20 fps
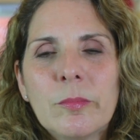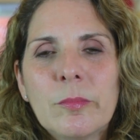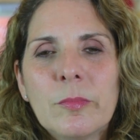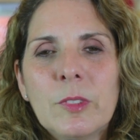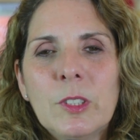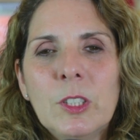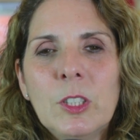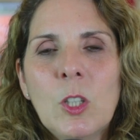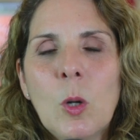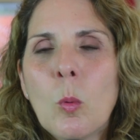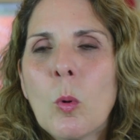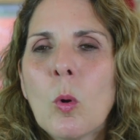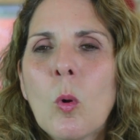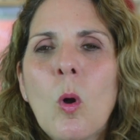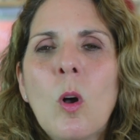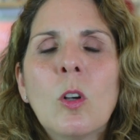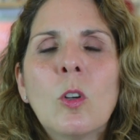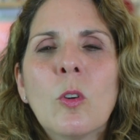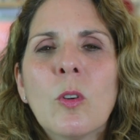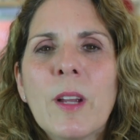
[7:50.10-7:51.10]
we're
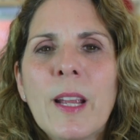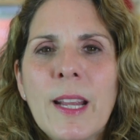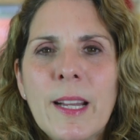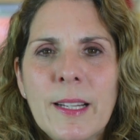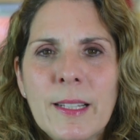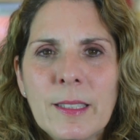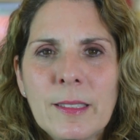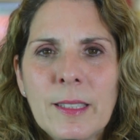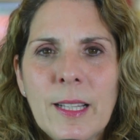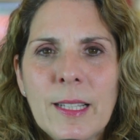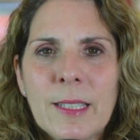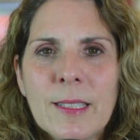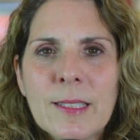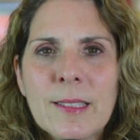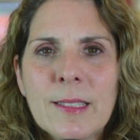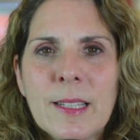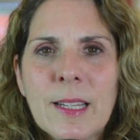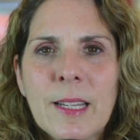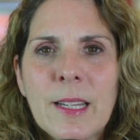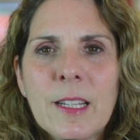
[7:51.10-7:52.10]
all creating a
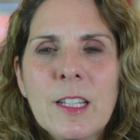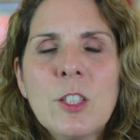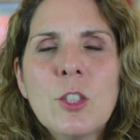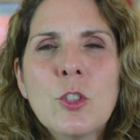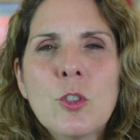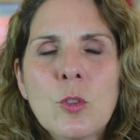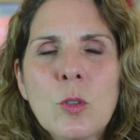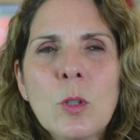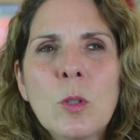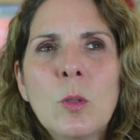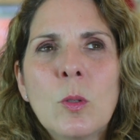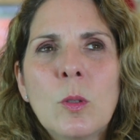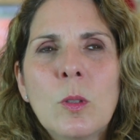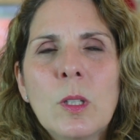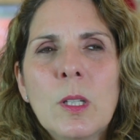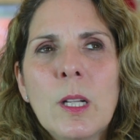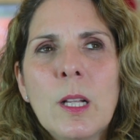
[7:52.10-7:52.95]
legacy. It's true.